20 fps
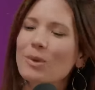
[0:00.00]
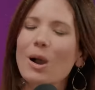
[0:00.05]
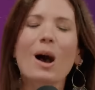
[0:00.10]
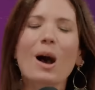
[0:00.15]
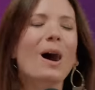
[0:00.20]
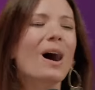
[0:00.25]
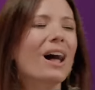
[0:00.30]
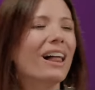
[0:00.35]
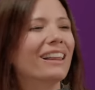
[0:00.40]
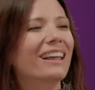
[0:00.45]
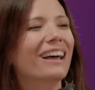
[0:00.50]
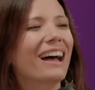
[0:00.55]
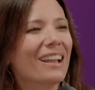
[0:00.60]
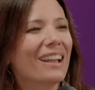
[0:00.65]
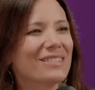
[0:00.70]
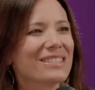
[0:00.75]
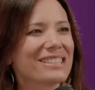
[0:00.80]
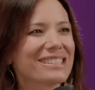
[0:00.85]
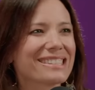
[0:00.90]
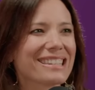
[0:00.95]
Well,
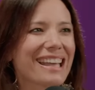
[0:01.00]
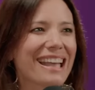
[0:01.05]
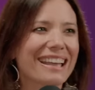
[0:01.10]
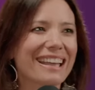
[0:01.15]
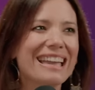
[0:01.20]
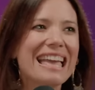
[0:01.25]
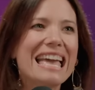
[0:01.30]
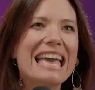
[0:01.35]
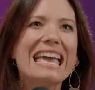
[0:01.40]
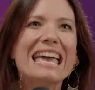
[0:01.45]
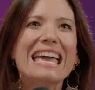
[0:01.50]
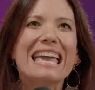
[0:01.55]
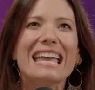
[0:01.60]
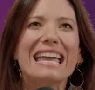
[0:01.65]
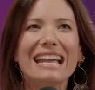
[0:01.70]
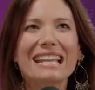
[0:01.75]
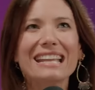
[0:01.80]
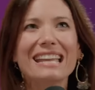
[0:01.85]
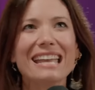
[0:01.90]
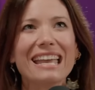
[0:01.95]
I'm just saying,
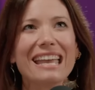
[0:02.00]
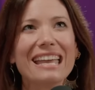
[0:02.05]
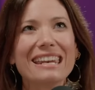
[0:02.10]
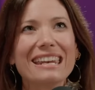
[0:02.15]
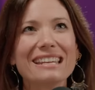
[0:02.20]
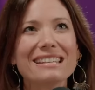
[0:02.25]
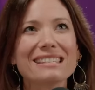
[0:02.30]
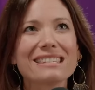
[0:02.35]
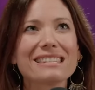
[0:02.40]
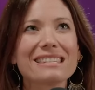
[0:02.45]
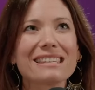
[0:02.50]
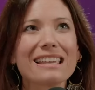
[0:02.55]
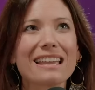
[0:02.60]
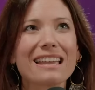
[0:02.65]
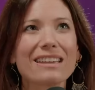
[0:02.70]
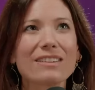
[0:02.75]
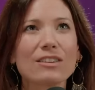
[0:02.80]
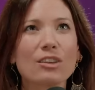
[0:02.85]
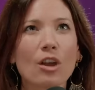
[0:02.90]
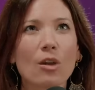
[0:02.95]
it, it is
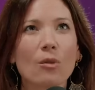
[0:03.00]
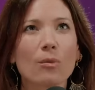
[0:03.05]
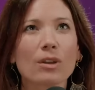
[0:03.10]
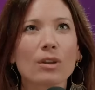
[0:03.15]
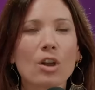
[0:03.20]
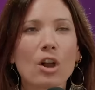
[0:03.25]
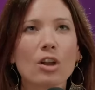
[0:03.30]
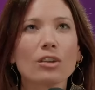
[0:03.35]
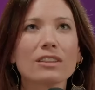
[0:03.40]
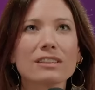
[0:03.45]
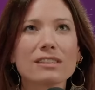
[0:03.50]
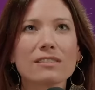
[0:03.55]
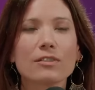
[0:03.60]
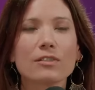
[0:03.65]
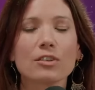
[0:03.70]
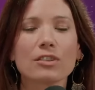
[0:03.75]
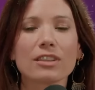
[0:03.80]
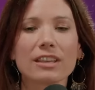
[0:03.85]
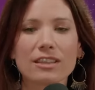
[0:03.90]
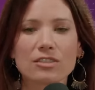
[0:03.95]
you know regardless if
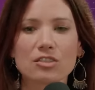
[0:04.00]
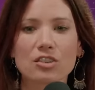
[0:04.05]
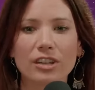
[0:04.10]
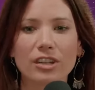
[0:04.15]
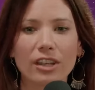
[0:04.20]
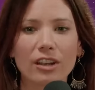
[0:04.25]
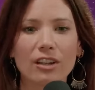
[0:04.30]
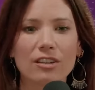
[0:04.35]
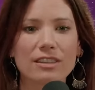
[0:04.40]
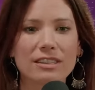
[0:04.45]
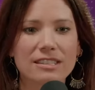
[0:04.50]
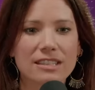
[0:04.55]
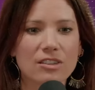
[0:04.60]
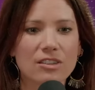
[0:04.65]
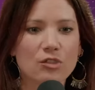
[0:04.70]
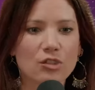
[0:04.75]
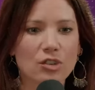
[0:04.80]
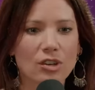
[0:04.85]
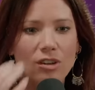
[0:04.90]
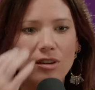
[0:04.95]
you're the engineer, the
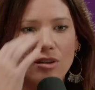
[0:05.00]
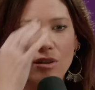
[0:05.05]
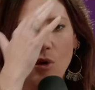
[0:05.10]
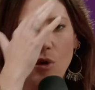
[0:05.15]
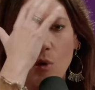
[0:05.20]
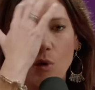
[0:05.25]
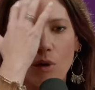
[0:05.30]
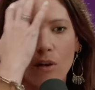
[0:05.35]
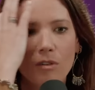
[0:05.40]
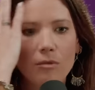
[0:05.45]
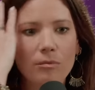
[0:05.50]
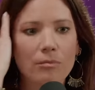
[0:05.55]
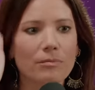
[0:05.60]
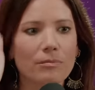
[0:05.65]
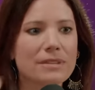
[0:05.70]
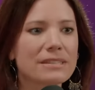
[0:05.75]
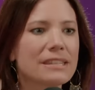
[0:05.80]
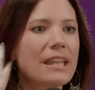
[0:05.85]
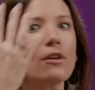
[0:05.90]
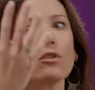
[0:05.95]
teacher, or
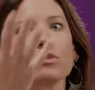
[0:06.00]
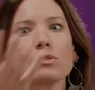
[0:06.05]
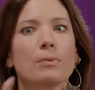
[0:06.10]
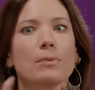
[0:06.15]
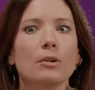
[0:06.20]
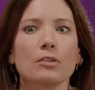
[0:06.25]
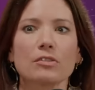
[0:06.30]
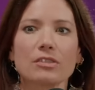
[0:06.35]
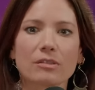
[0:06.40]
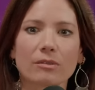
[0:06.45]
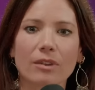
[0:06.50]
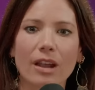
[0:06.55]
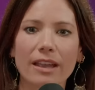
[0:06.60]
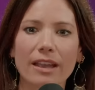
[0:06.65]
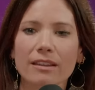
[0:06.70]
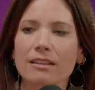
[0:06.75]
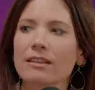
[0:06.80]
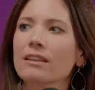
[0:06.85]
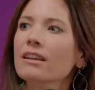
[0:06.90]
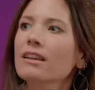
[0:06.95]
the salesperson,
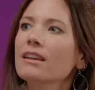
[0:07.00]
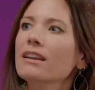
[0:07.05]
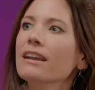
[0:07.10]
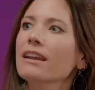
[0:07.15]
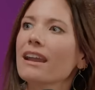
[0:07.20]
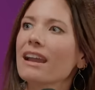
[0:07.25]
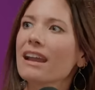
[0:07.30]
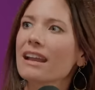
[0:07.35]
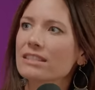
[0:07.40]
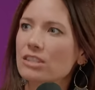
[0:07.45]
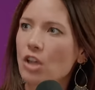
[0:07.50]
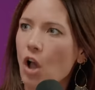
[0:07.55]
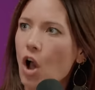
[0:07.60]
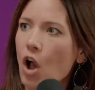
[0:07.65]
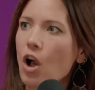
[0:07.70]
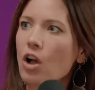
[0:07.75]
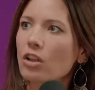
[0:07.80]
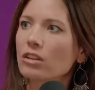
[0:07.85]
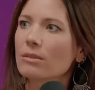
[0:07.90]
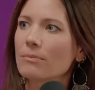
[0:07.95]
right? It's
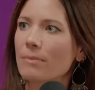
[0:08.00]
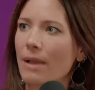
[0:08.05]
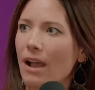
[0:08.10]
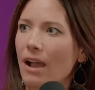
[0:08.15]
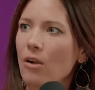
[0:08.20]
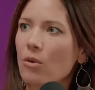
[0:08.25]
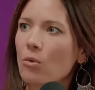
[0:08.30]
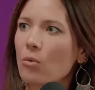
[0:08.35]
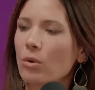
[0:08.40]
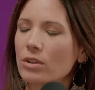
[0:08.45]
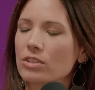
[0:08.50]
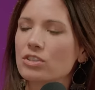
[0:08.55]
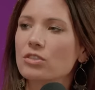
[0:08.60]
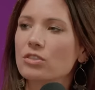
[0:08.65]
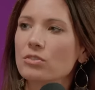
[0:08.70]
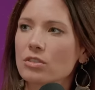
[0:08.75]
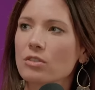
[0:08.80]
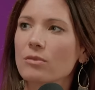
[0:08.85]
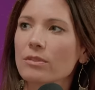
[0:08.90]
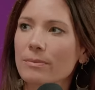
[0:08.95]
all about what
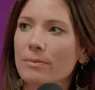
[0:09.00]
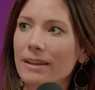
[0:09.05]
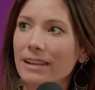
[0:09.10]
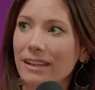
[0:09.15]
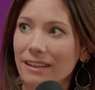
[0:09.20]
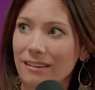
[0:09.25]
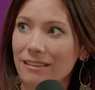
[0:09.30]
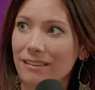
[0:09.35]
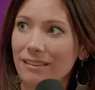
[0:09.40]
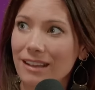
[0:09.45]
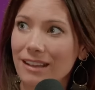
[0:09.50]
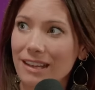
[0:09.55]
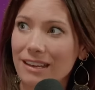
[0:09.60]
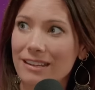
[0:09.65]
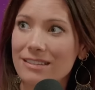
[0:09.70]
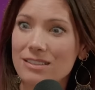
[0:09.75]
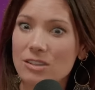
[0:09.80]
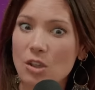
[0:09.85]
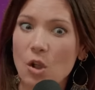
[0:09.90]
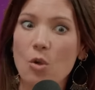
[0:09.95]
you do with money. It
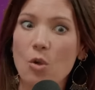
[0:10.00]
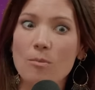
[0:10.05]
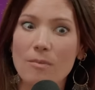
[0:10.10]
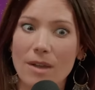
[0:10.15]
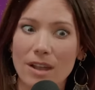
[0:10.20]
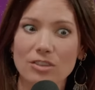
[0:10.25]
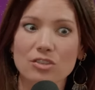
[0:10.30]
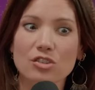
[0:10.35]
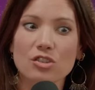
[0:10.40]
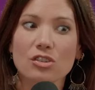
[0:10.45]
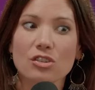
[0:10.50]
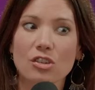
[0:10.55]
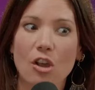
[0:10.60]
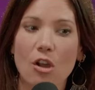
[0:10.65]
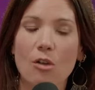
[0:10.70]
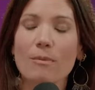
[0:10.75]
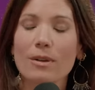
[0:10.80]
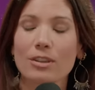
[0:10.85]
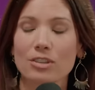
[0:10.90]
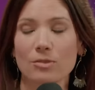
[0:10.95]
is so much,
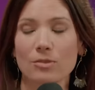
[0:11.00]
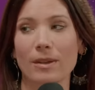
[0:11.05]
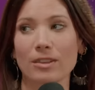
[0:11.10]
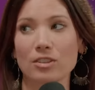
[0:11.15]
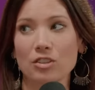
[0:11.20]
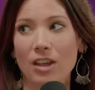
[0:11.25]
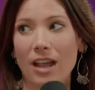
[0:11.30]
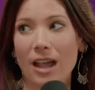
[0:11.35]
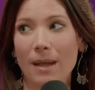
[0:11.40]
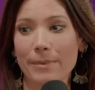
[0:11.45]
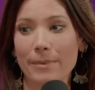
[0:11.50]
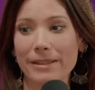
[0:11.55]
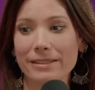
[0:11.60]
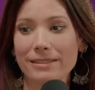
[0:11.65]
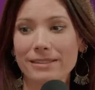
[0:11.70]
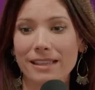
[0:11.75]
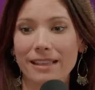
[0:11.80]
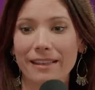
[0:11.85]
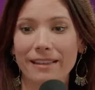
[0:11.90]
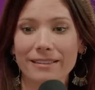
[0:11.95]
so much about your
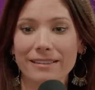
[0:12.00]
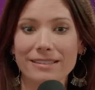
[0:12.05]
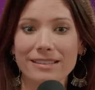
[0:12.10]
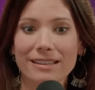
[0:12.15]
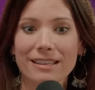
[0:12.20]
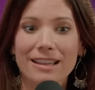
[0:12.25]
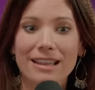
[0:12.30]
habits and.